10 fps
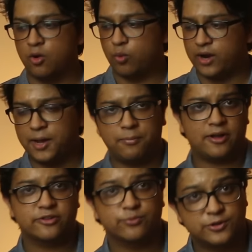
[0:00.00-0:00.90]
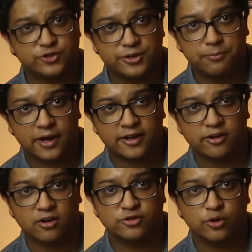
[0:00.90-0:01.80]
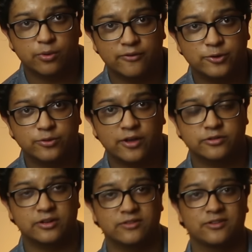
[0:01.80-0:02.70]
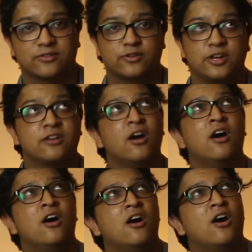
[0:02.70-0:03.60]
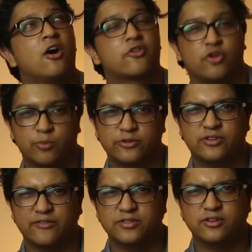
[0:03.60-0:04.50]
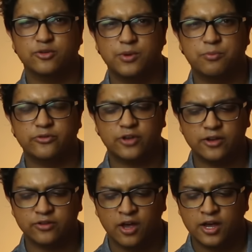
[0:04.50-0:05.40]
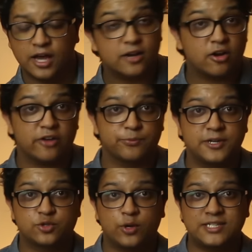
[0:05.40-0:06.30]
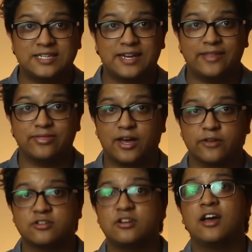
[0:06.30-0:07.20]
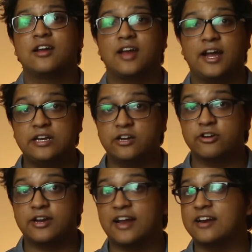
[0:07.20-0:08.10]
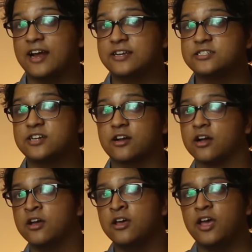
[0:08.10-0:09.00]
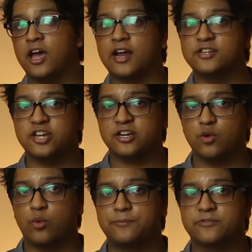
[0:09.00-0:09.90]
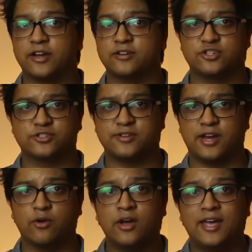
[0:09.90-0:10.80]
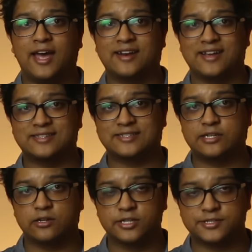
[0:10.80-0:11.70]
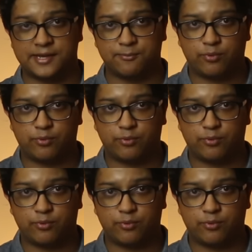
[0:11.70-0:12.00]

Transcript: When I bought this machine back in October of 2016, October 7th to be precise, it cost me 29,990 taka, and I checked the website just now and it's still the same